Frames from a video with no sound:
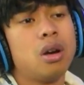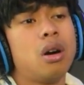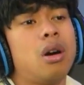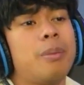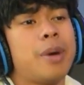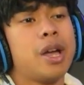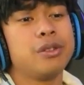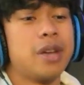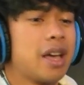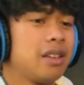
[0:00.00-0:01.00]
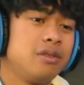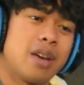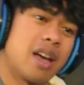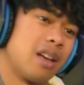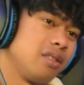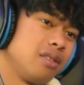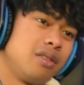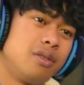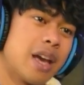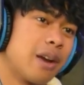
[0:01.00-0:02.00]
Oh, man. You can't
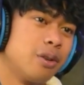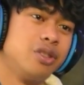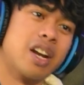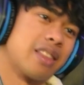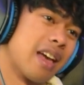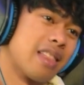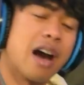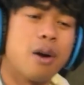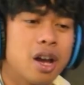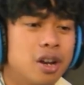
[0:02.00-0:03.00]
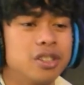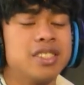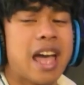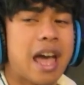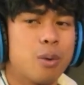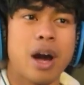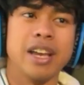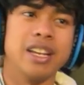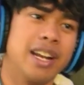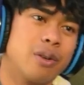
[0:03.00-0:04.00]
reject that. Now I understand why
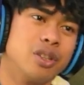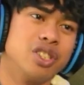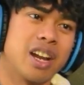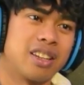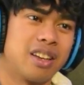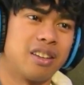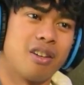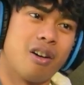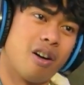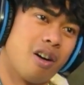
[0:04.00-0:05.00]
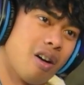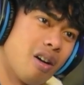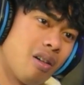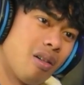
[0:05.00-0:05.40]
he didn't reject it. Aw.